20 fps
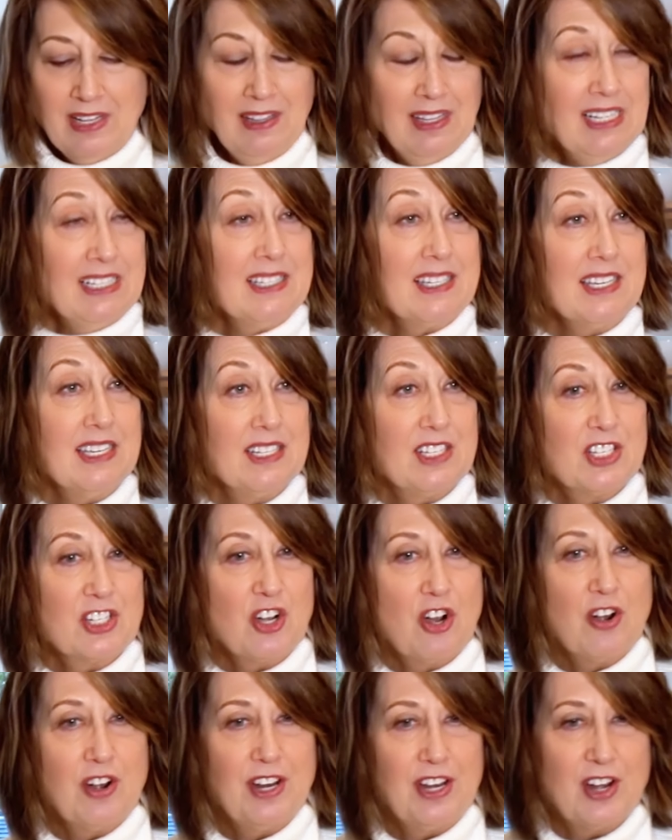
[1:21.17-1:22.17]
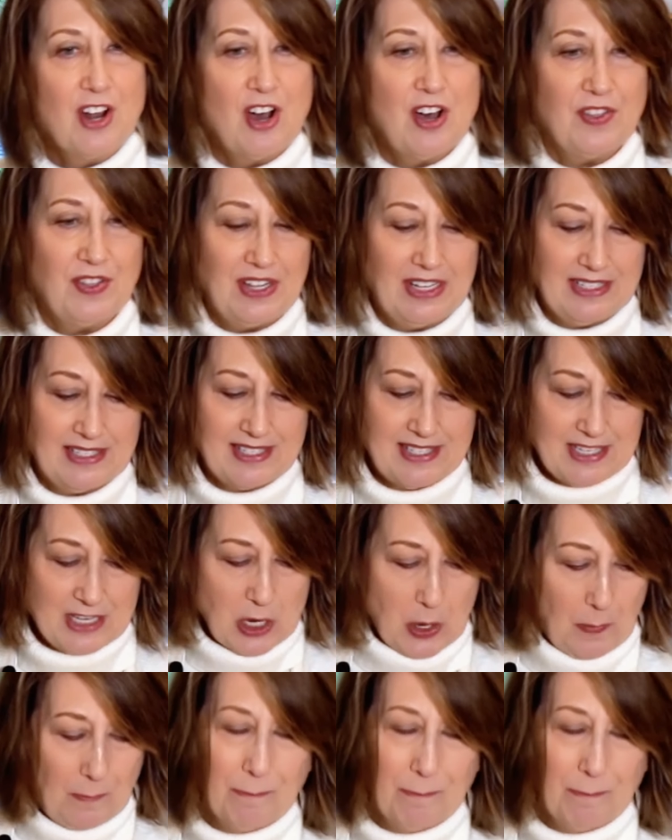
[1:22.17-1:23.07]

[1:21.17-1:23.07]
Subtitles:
let's get started on this.